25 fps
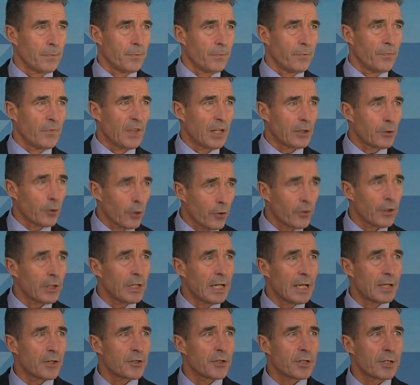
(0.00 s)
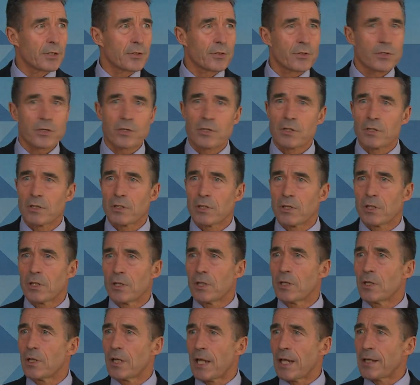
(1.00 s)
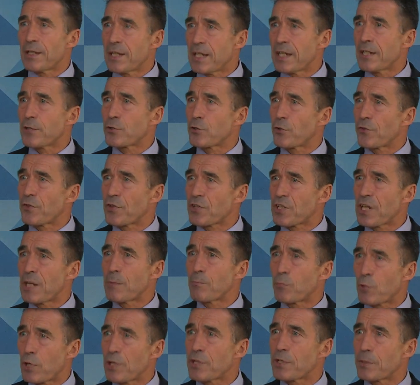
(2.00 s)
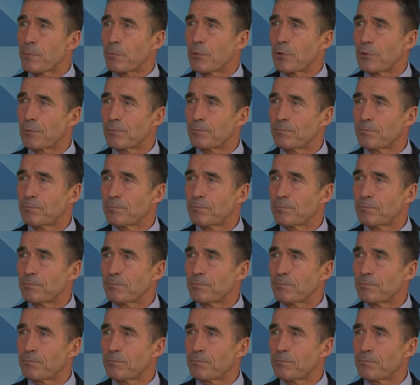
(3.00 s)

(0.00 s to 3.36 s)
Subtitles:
that other nations adhere to the same principle.